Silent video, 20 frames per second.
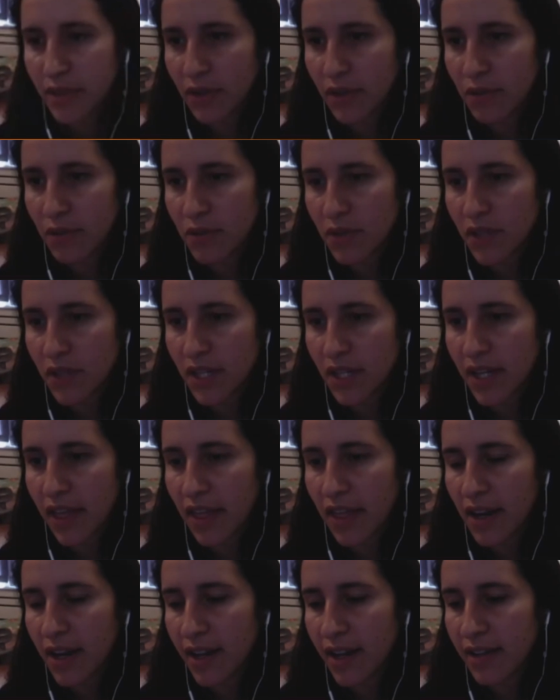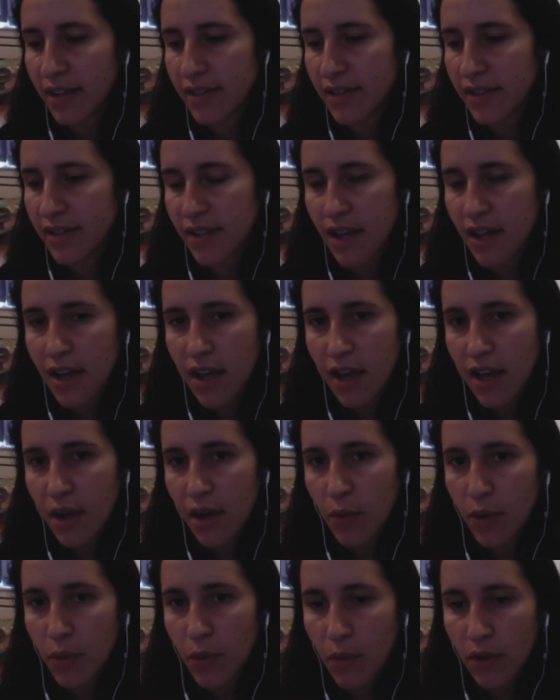also in the Netherlands,
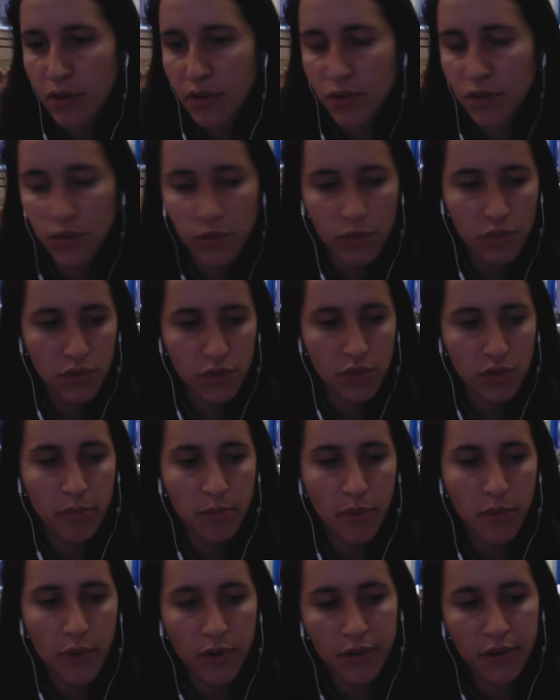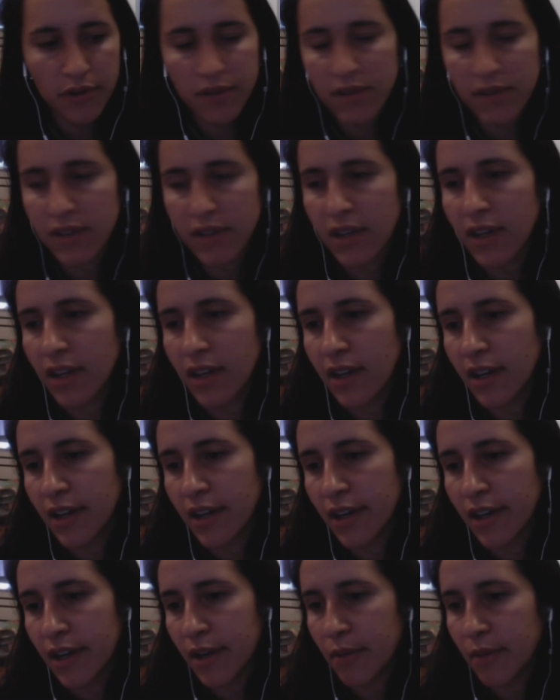we want to support
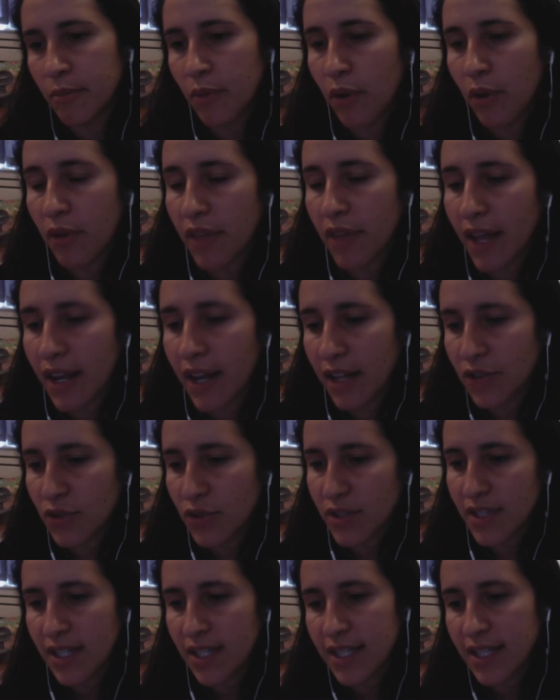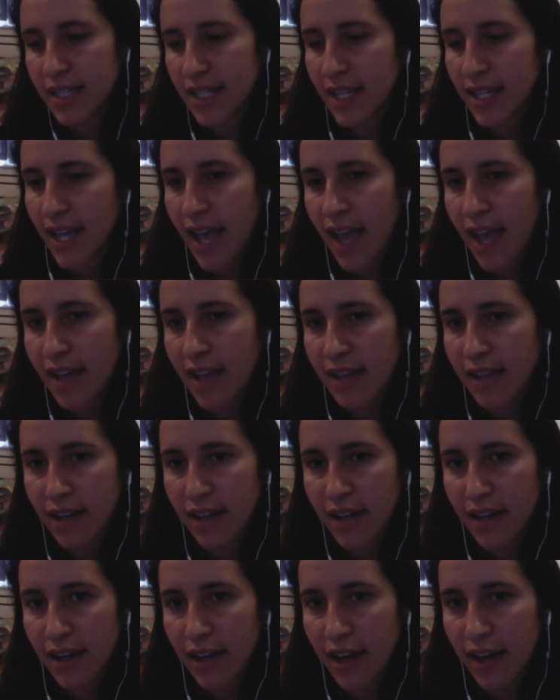both electricity
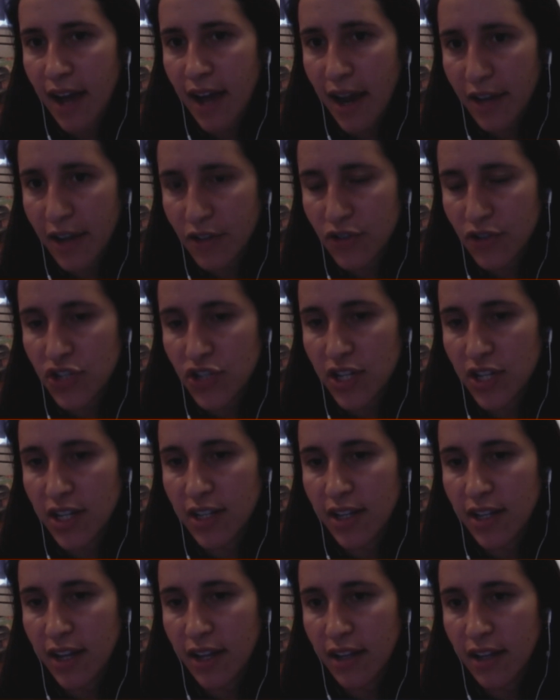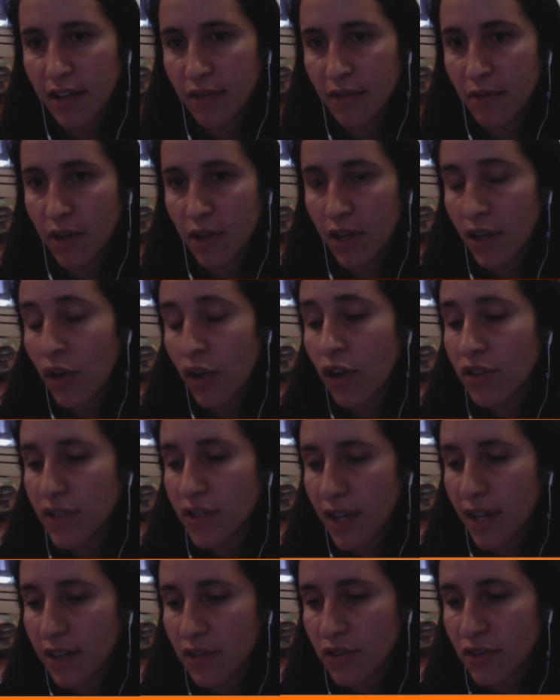and hydrogen and in all
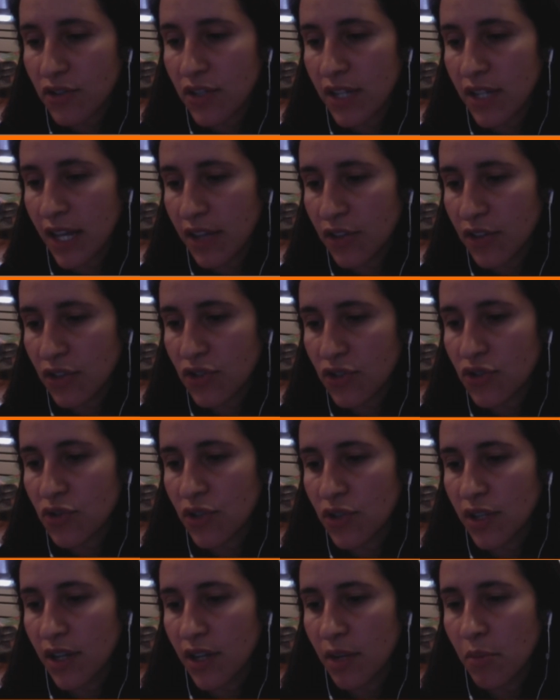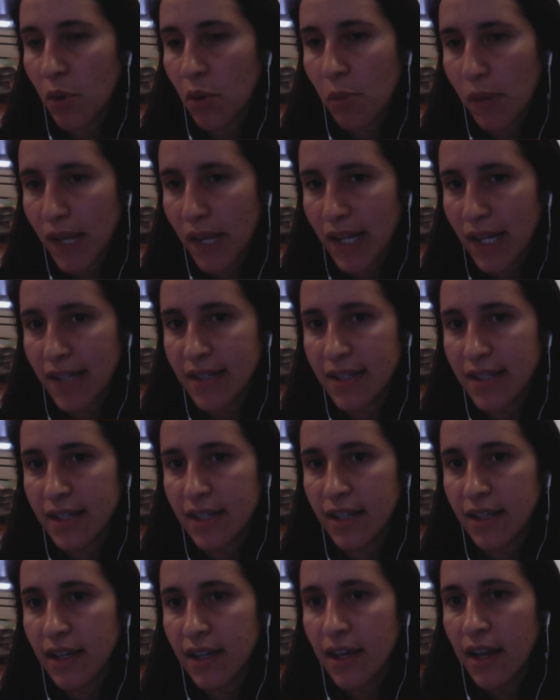sectors, in industry and
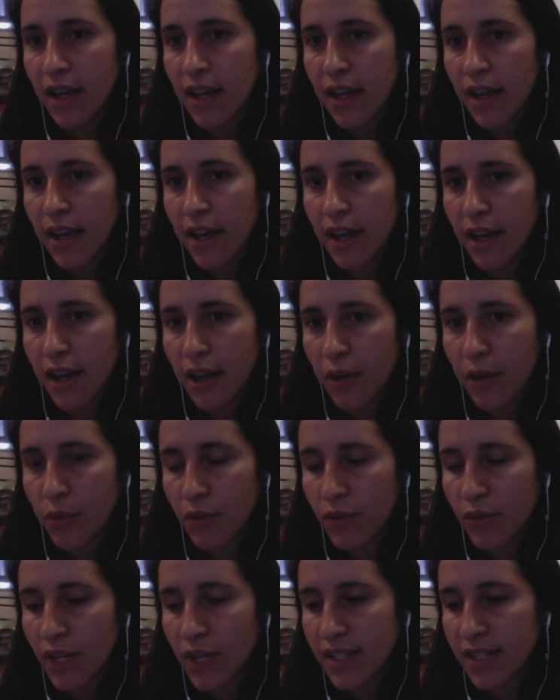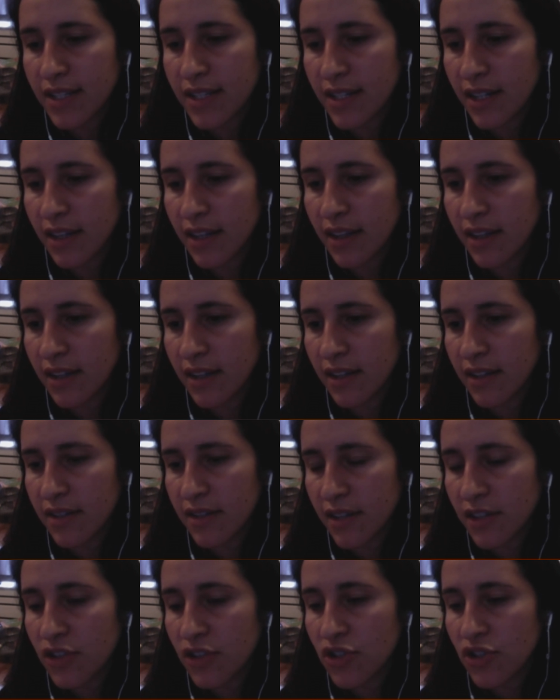mobility. We really see the
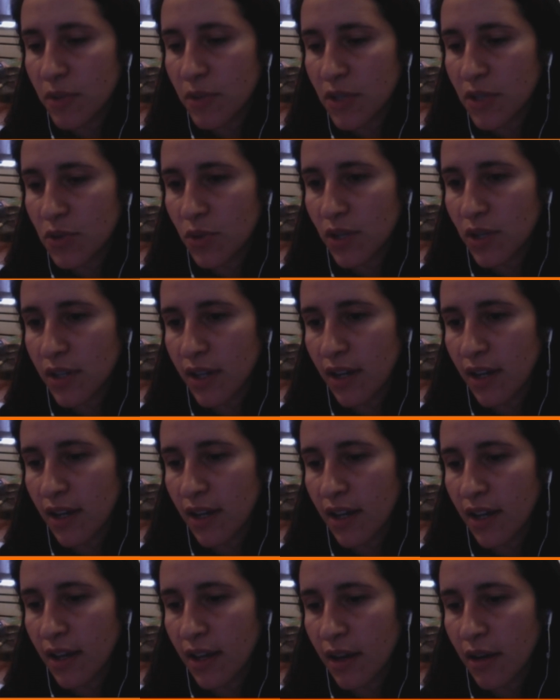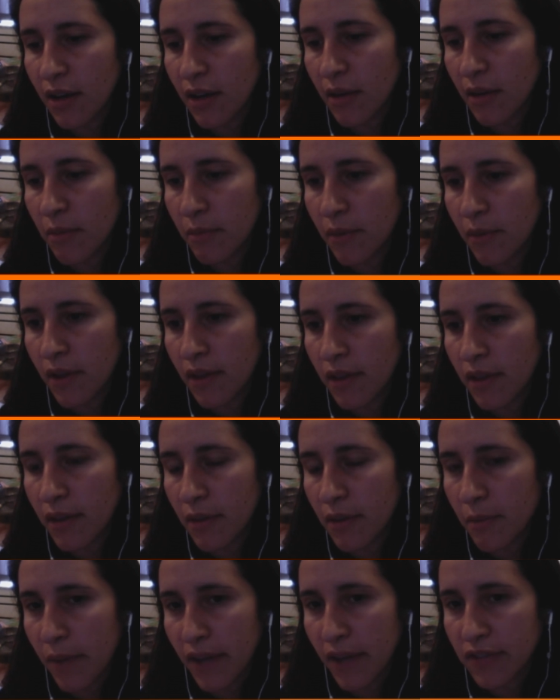synergy between
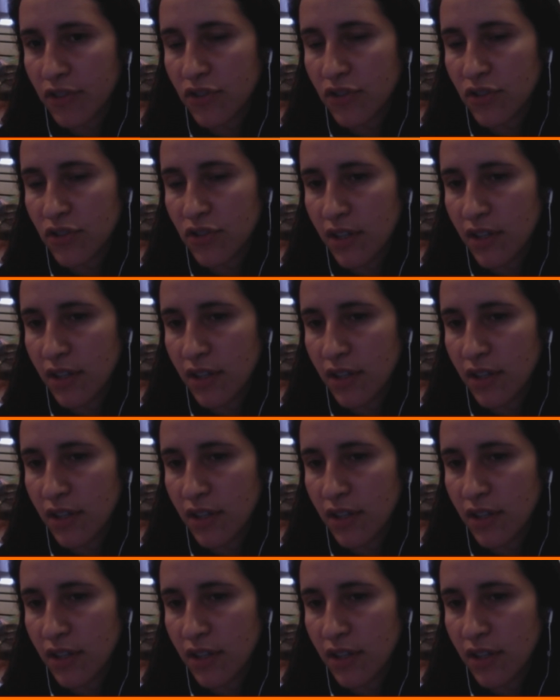the vectors